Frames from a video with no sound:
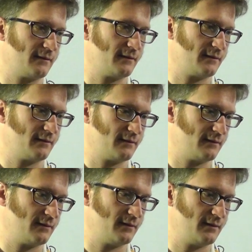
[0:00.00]

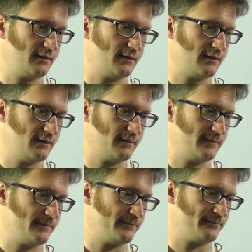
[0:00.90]

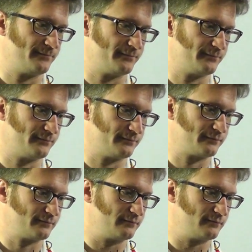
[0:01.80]
(no one is talking)